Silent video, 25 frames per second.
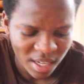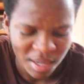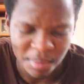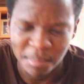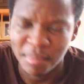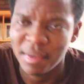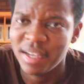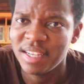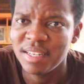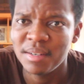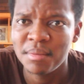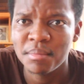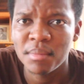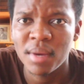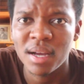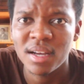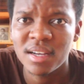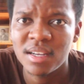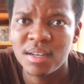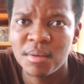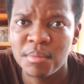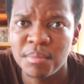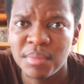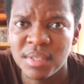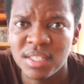made
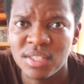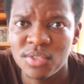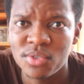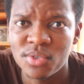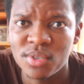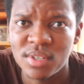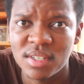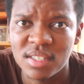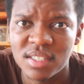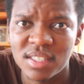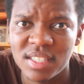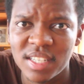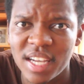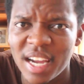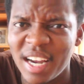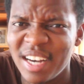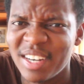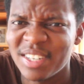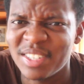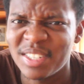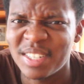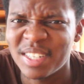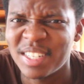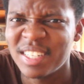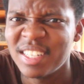Michael B. Jordan's
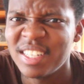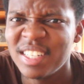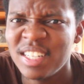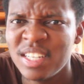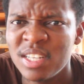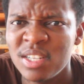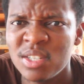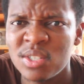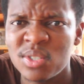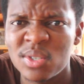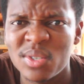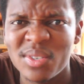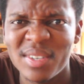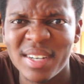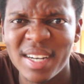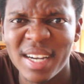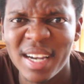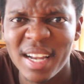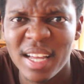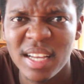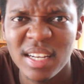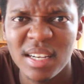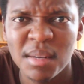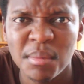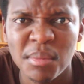character so
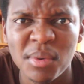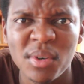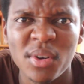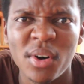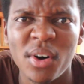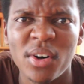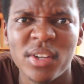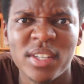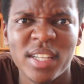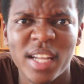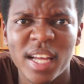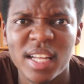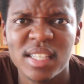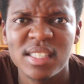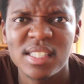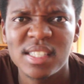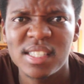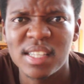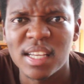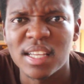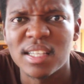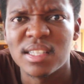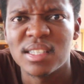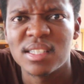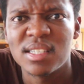relatable in that
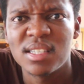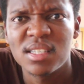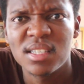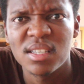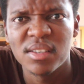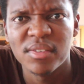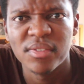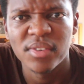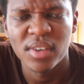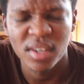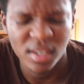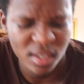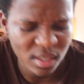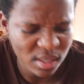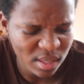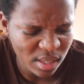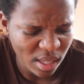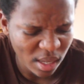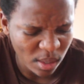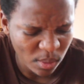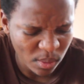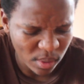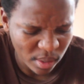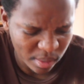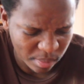sense, if you
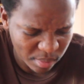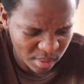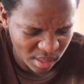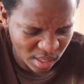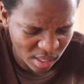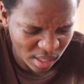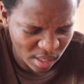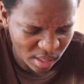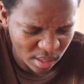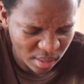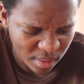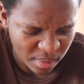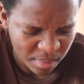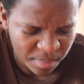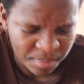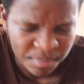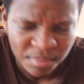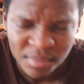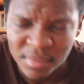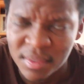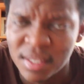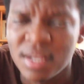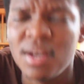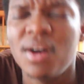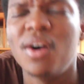understand what I'm saying.
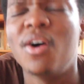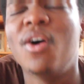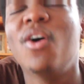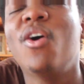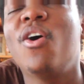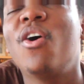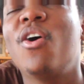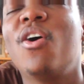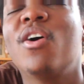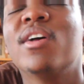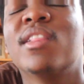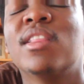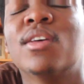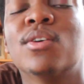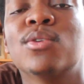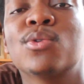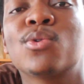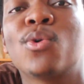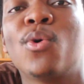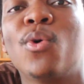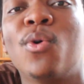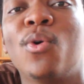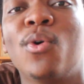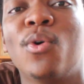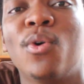Oh, the
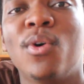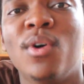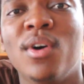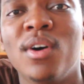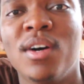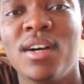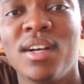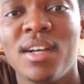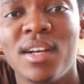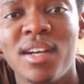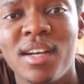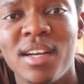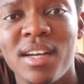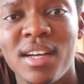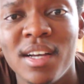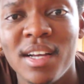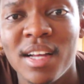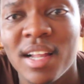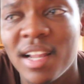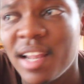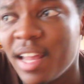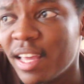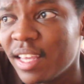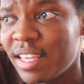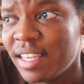score.
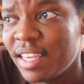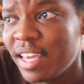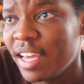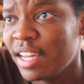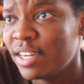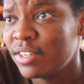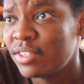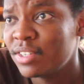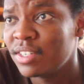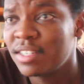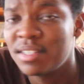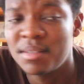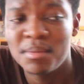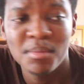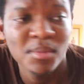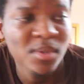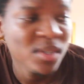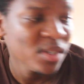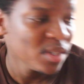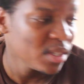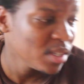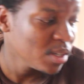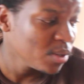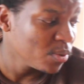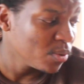Like Kendrick's
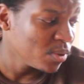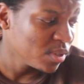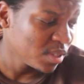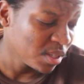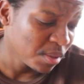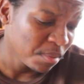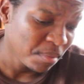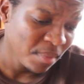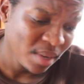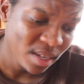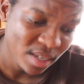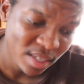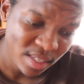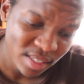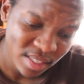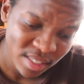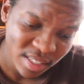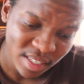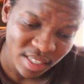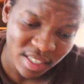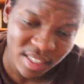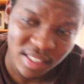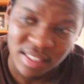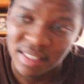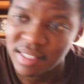music was
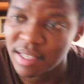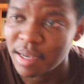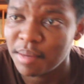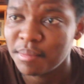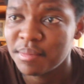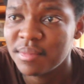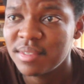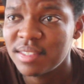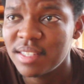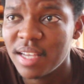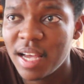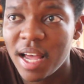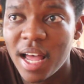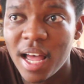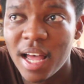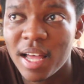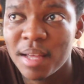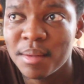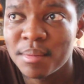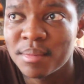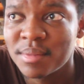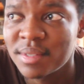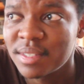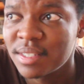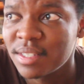amazing
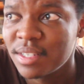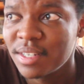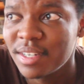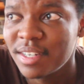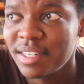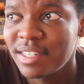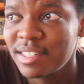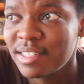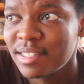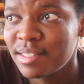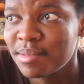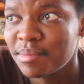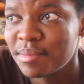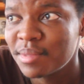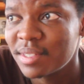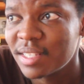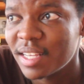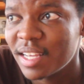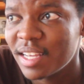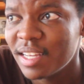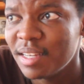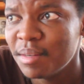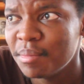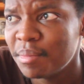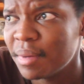sometimes, you know what I'm
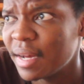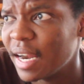saying?